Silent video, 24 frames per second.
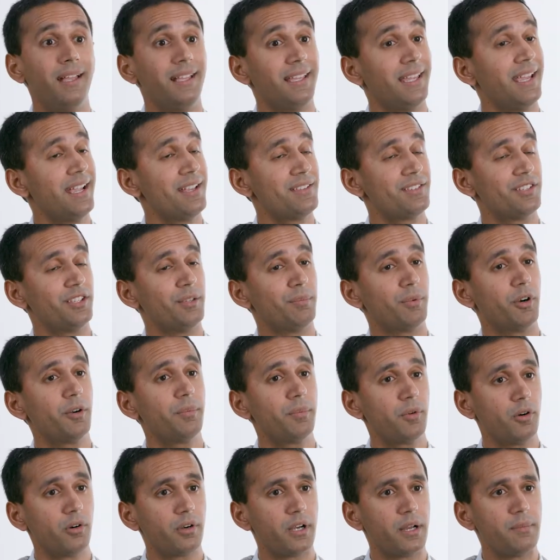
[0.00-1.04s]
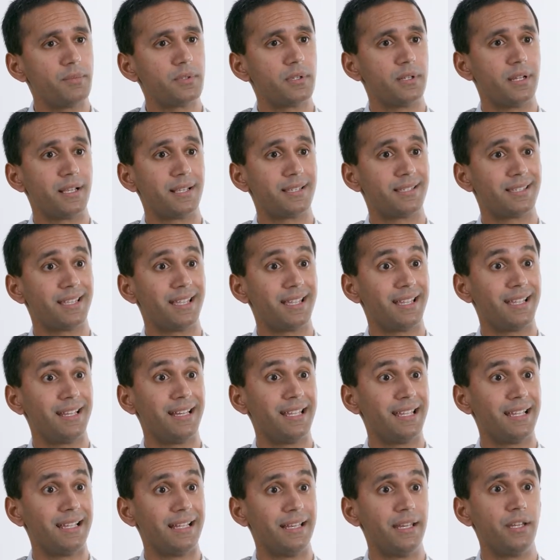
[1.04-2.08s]
Yeah, so the PERT program is an
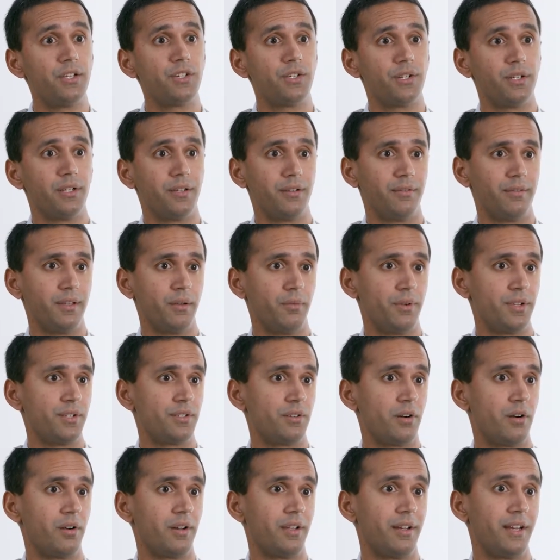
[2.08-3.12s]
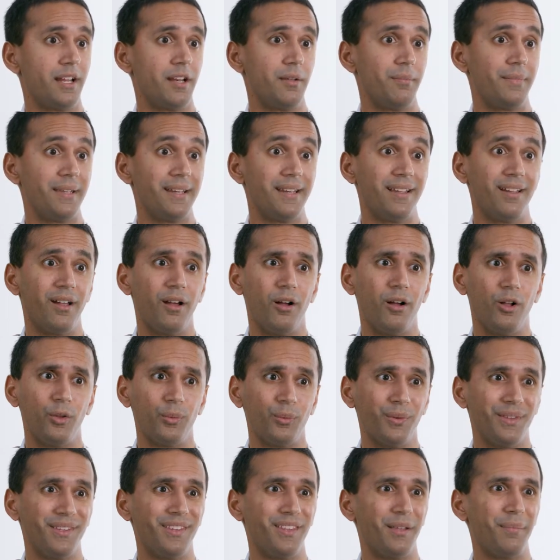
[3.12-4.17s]
exciting initiative that we started at Amita Health
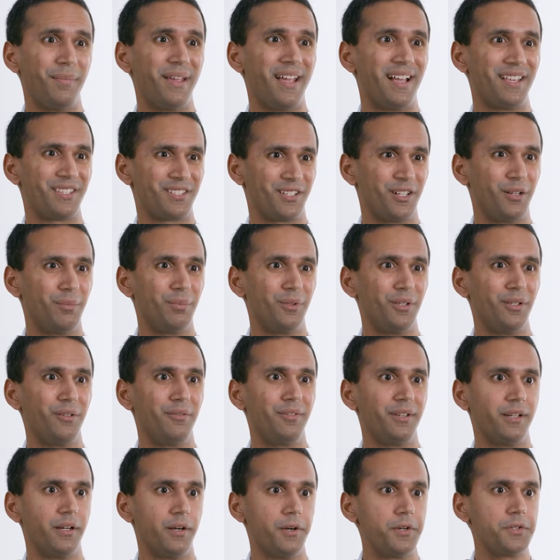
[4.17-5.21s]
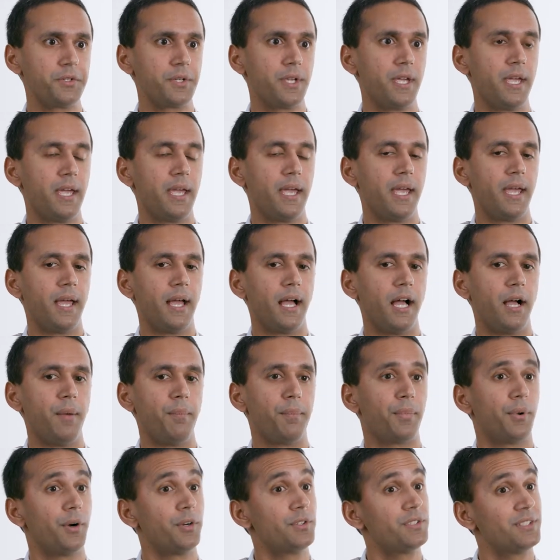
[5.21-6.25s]
within the past couple of years. Um,
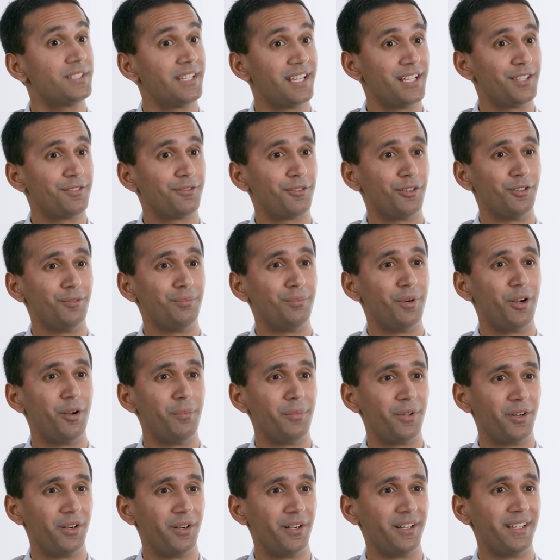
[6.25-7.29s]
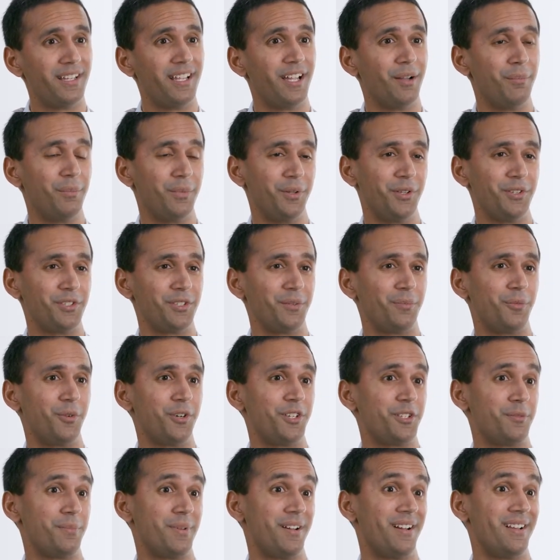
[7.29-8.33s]
PERT stands for Pulmonary Embolism
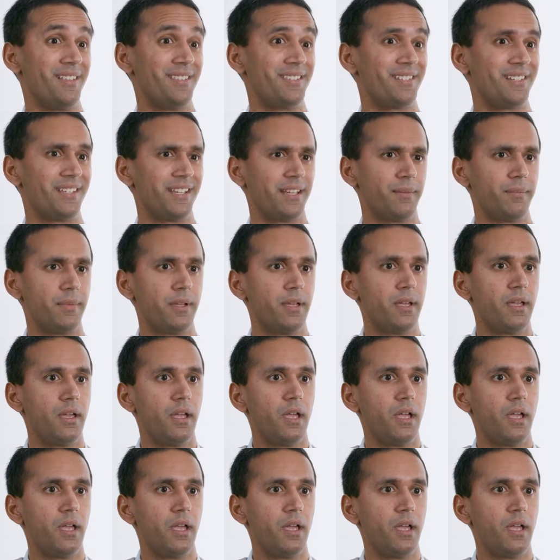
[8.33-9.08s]
Response Team.